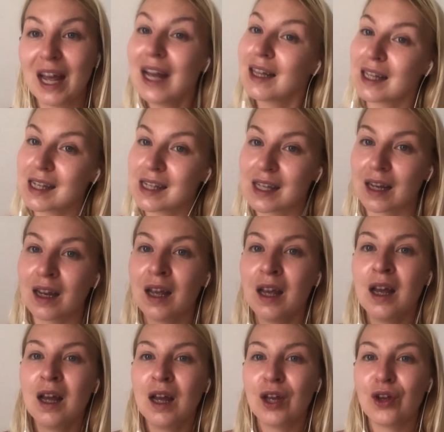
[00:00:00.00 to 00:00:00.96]
Hey, listen,
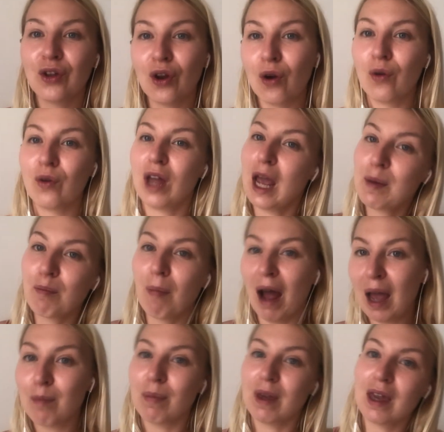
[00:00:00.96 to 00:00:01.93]
it
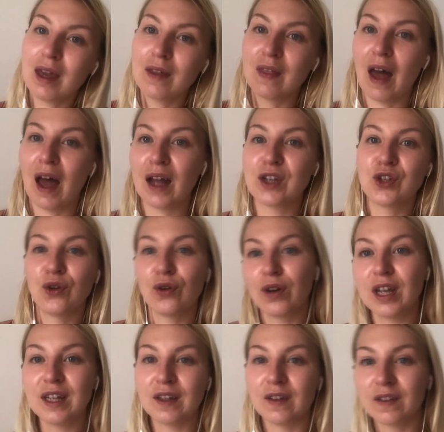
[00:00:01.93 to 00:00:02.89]
might be that you're
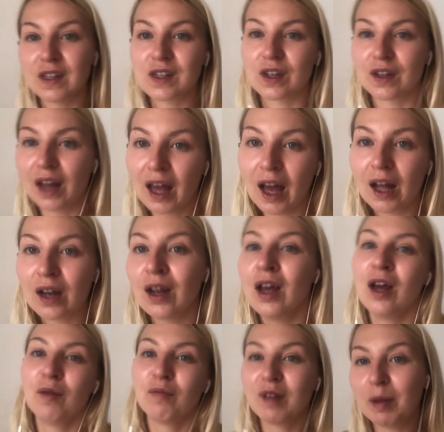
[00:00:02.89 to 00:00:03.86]
eating this and that,
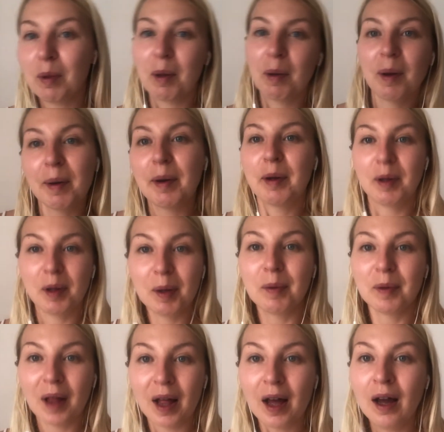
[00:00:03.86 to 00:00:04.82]
blah, blah, blah, blah,
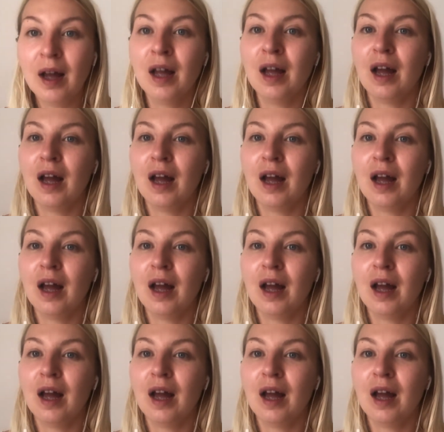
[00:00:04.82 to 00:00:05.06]
blah,